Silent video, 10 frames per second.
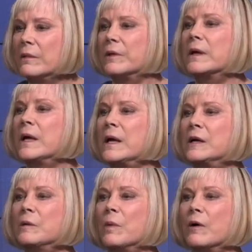The
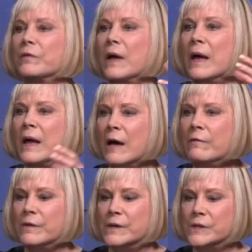kingdom of the
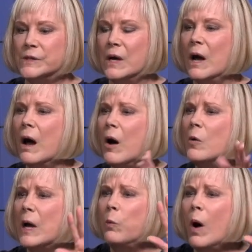heavens,
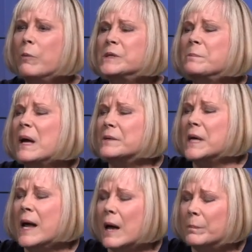okay, what was about
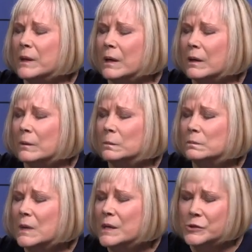to happen now?
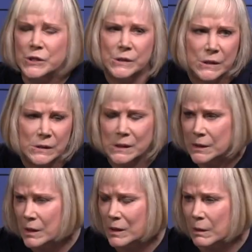Jesus
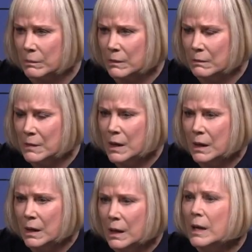had come.
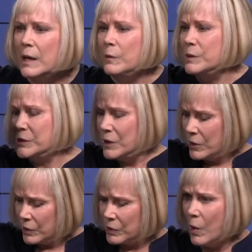He was
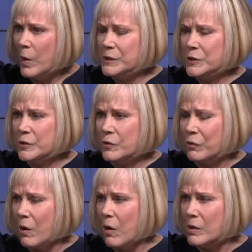going to the
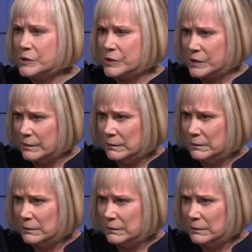cross.